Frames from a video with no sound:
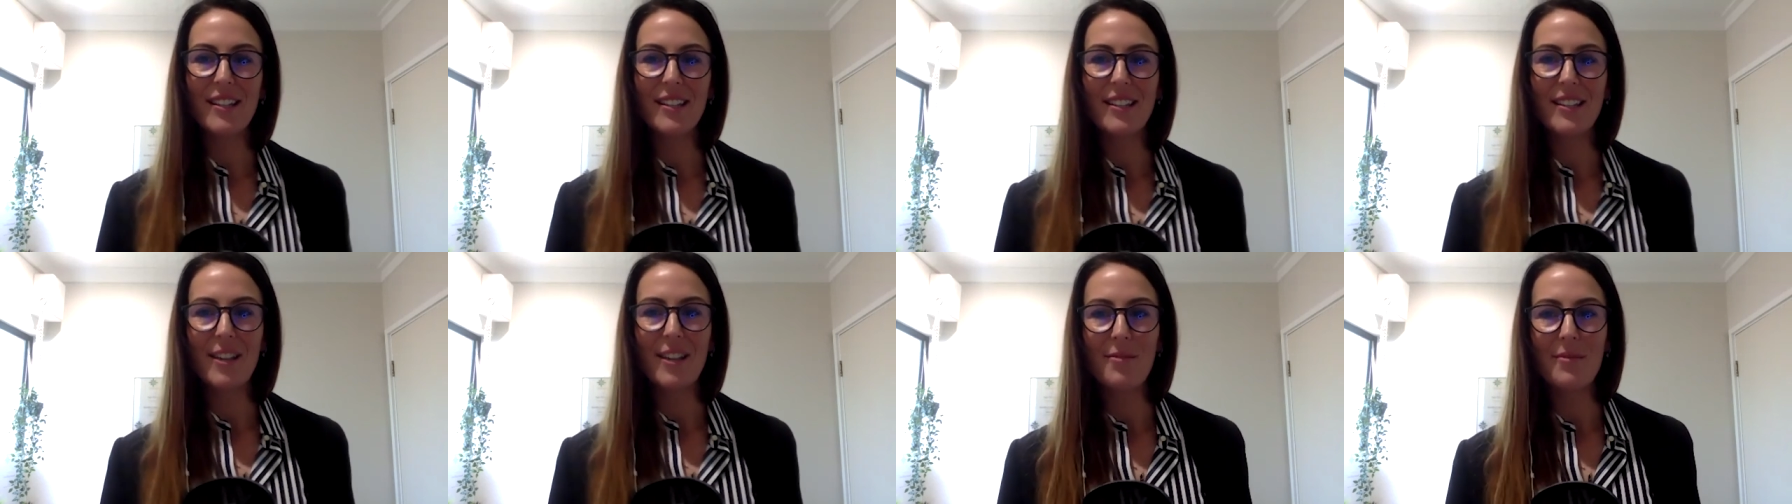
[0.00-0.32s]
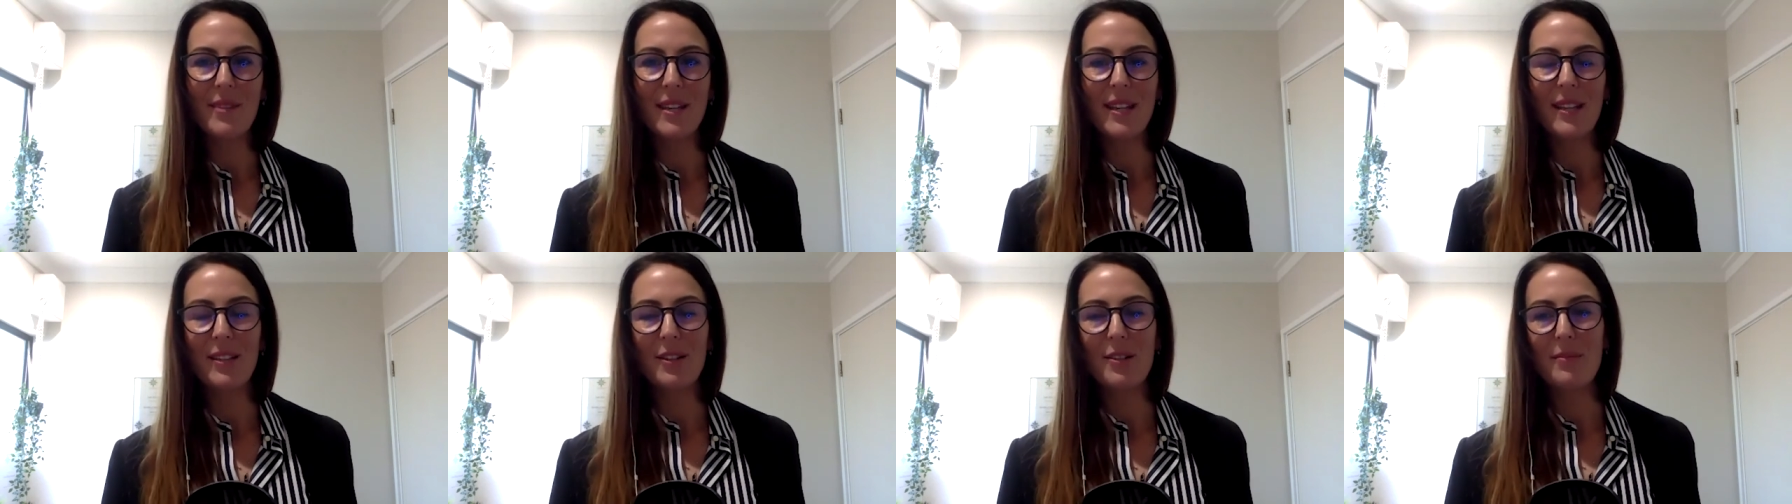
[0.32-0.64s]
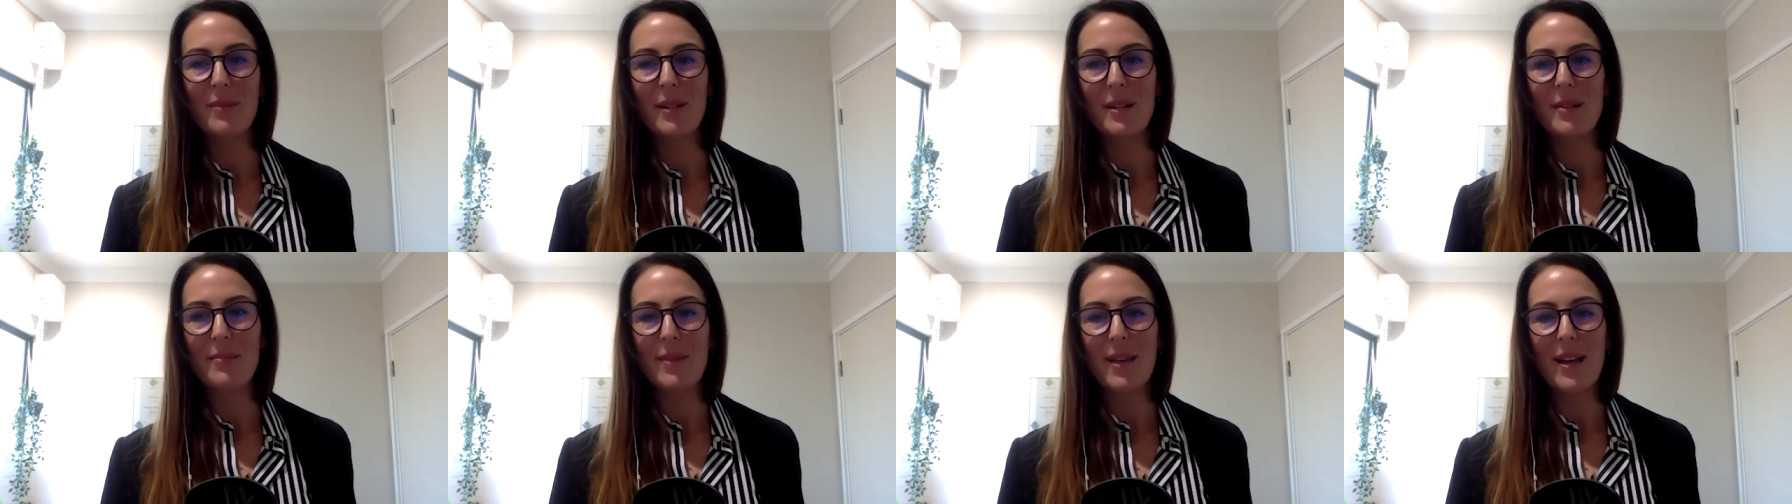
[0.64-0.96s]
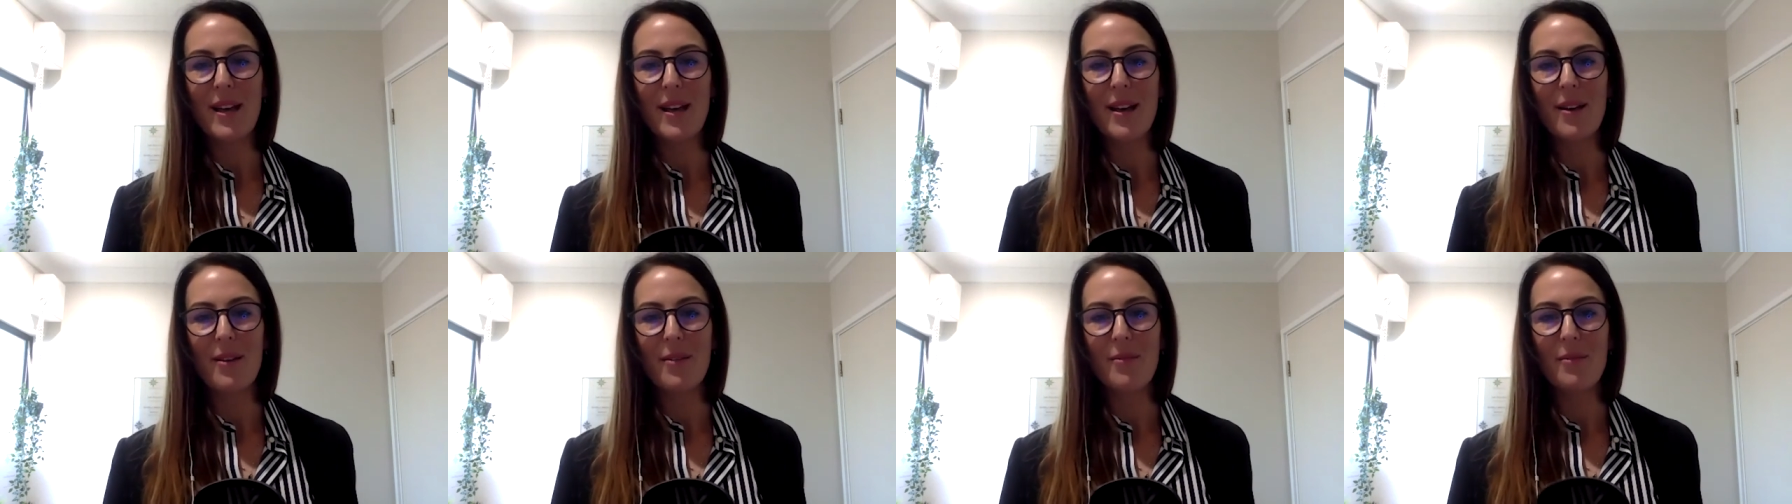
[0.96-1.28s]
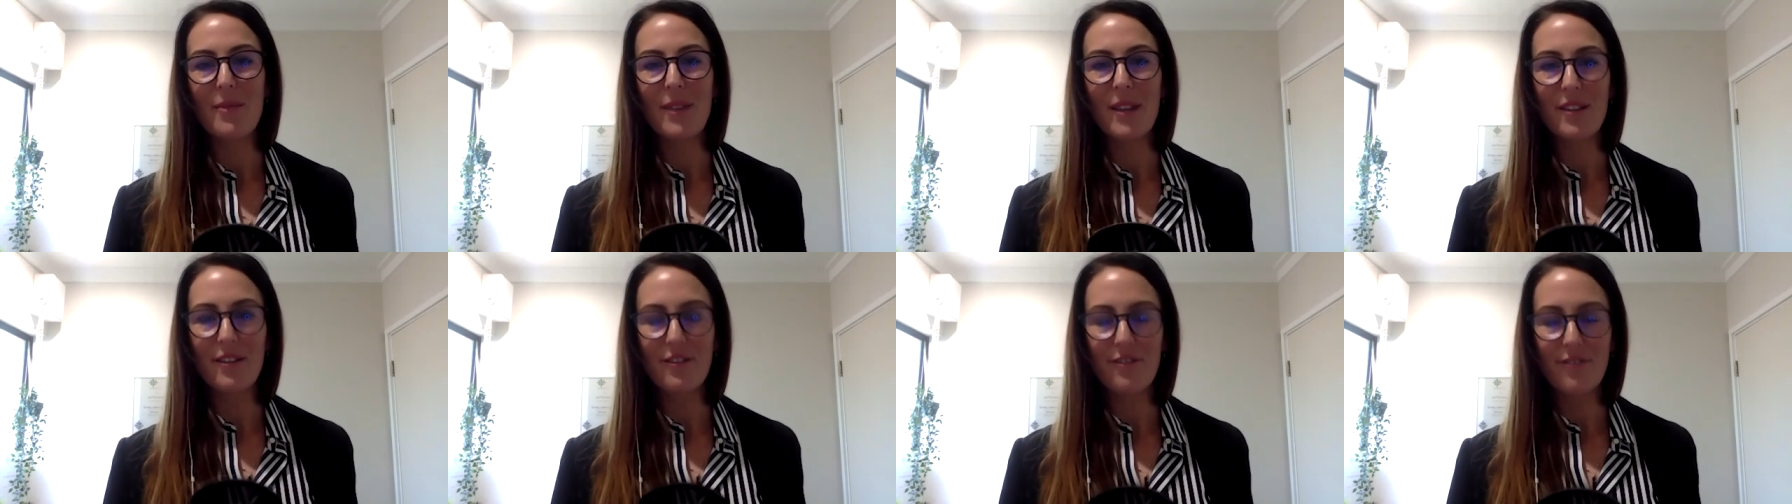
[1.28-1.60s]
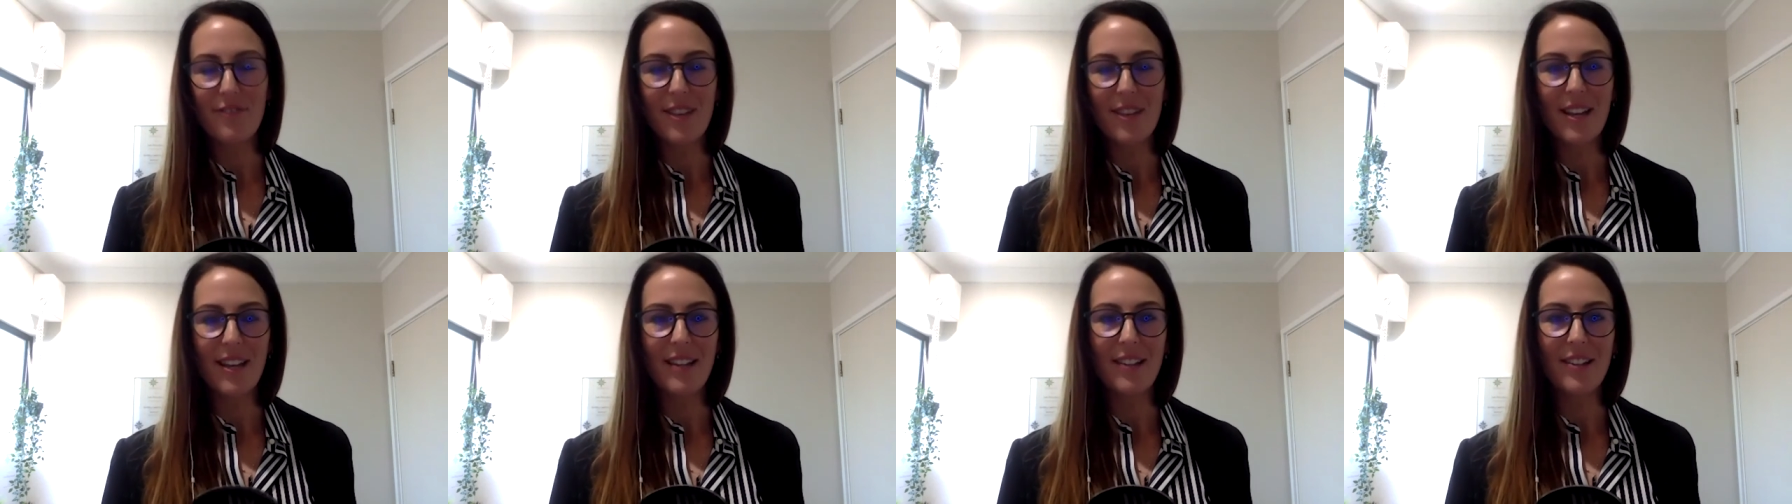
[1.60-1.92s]
tell me a little bit about where to
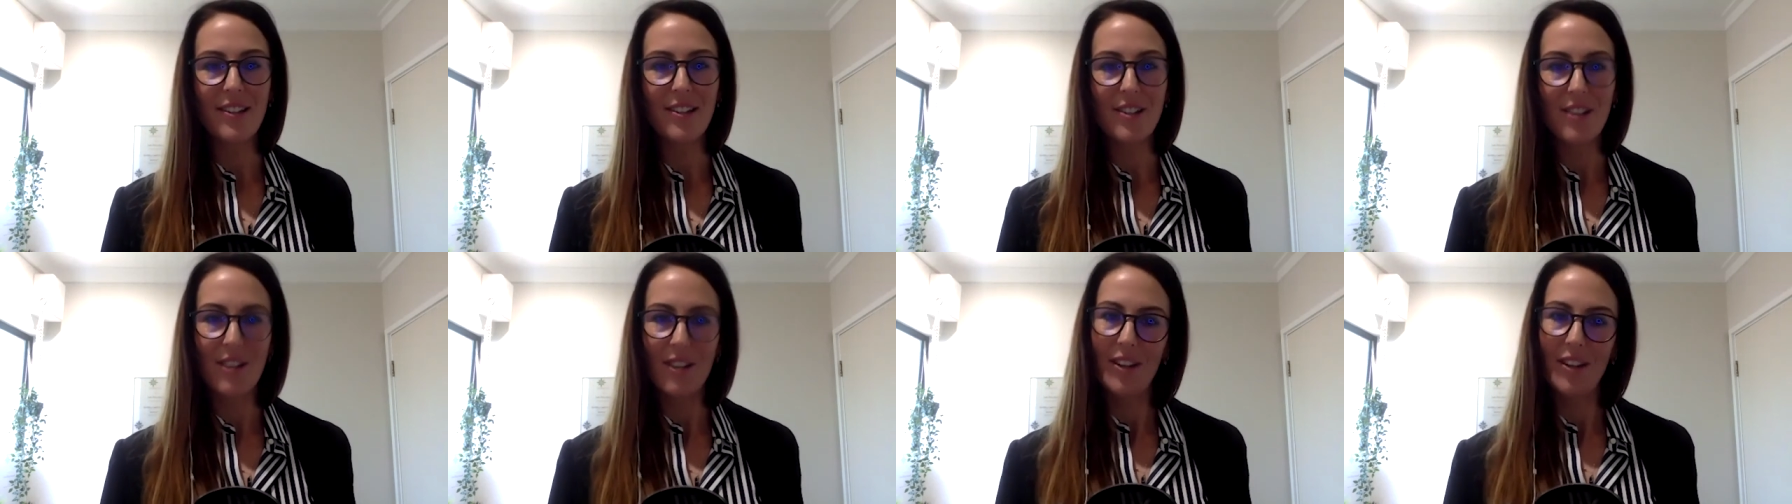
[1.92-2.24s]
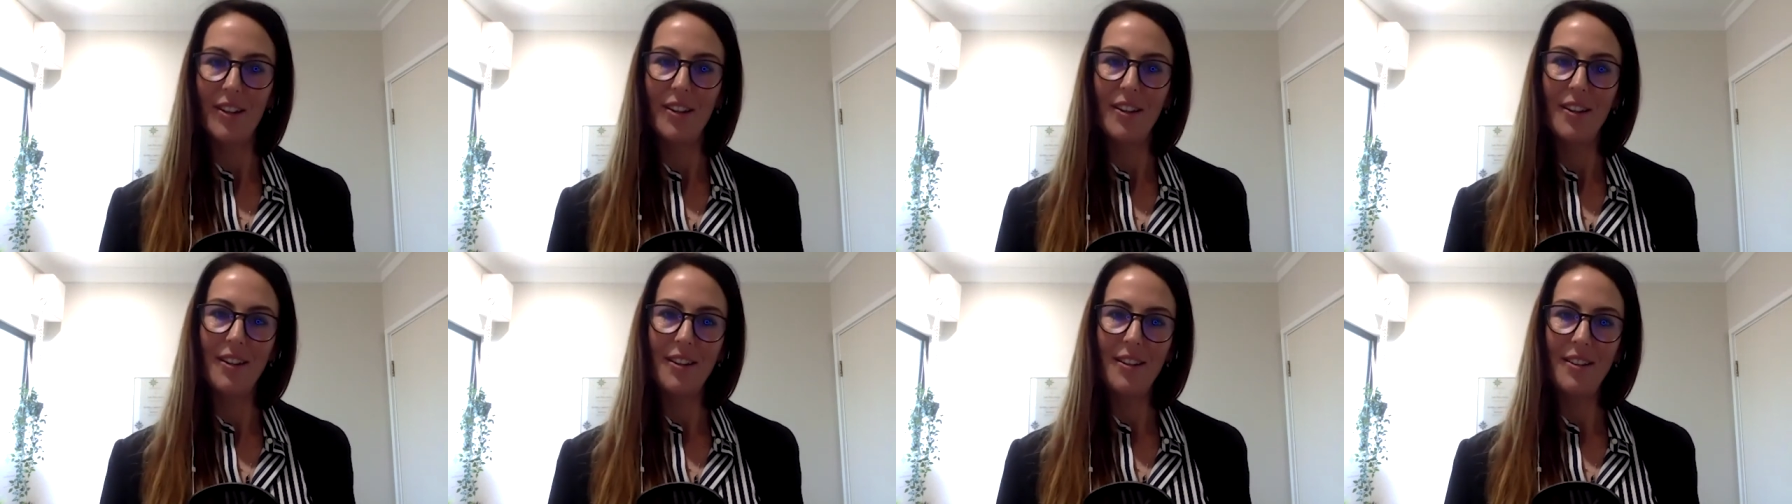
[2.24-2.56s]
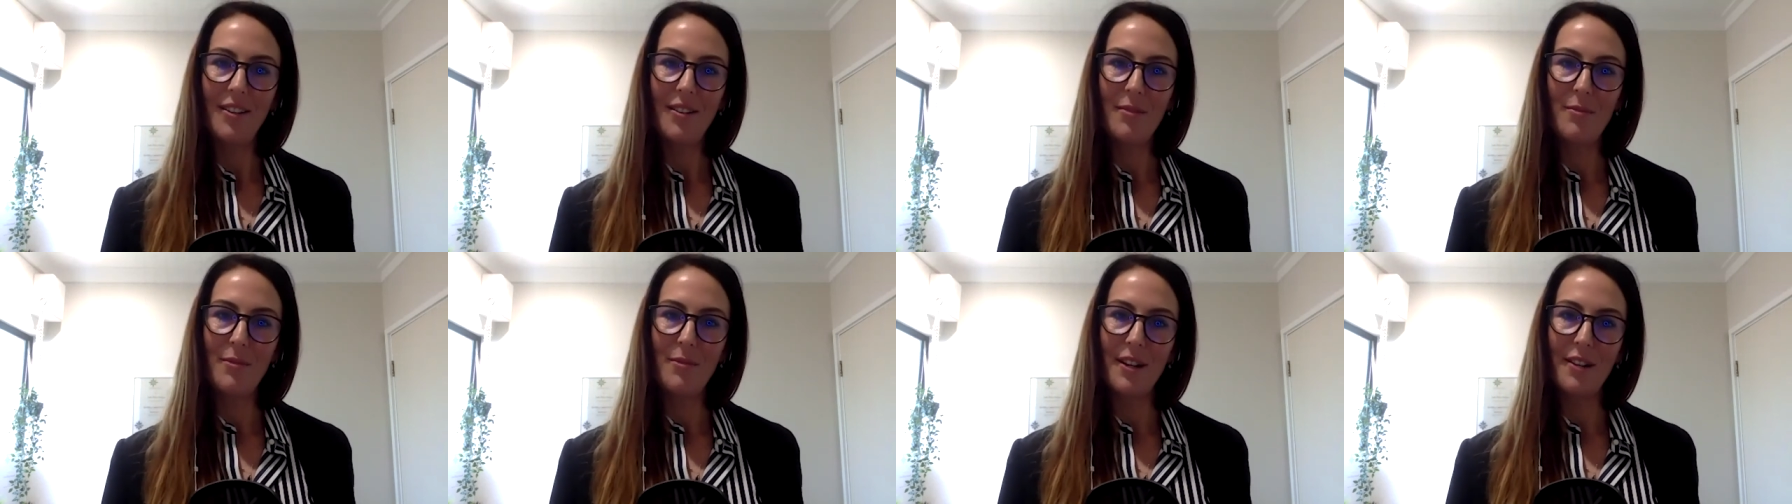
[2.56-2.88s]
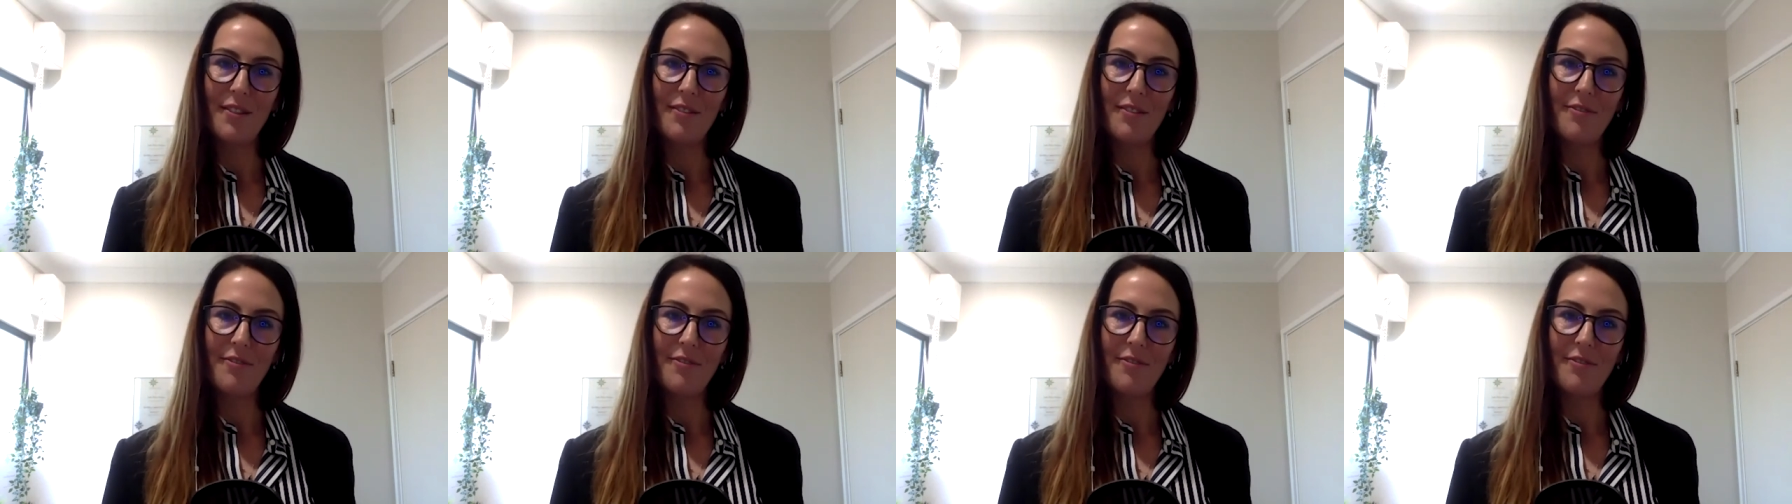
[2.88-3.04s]
find you, where to